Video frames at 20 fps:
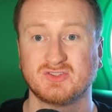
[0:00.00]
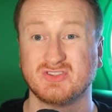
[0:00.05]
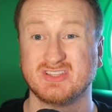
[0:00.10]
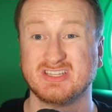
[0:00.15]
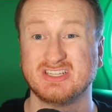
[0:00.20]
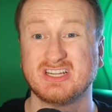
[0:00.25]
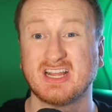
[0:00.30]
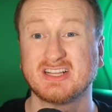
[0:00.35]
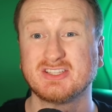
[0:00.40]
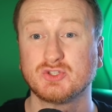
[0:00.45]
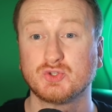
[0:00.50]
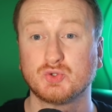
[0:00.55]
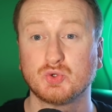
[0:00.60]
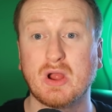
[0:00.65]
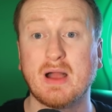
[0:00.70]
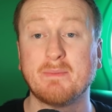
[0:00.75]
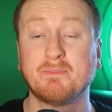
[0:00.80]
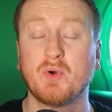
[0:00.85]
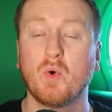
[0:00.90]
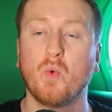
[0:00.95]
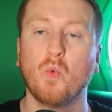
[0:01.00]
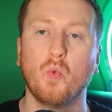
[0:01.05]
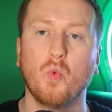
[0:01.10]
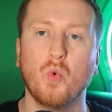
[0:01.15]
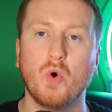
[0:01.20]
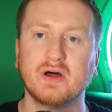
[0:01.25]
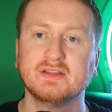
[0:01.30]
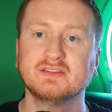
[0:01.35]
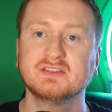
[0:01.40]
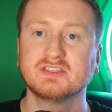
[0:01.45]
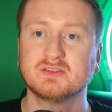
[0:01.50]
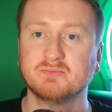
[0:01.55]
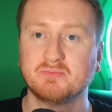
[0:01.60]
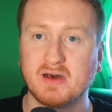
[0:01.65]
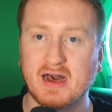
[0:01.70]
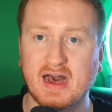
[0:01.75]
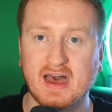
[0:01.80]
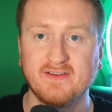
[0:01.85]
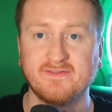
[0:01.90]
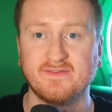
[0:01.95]
So the Jets drop one
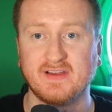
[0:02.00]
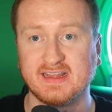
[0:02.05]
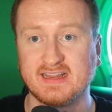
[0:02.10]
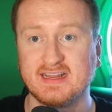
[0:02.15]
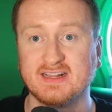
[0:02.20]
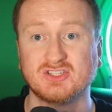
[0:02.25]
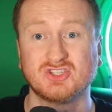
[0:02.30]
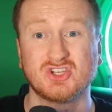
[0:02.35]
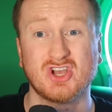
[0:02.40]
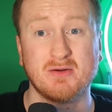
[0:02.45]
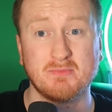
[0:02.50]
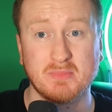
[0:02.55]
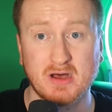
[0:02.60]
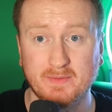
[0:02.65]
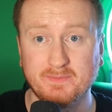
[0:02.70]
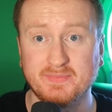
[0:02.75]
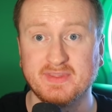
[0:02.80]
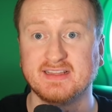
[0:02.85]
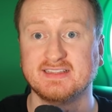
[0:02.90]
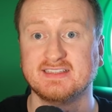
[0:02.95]
spot. Vikings come up.